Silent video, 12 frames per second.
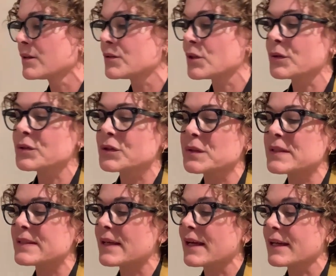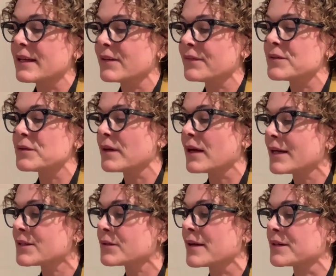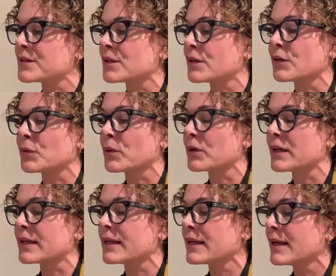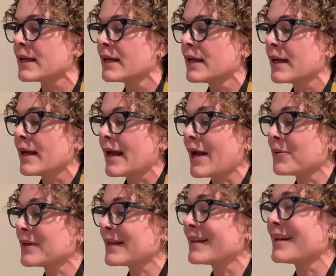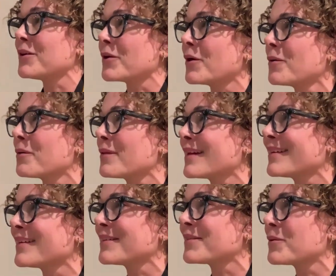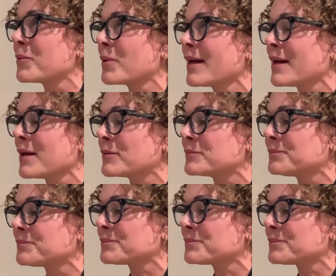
Joshu said, "If I do not try to turn toward it, how can I know that it is the way?"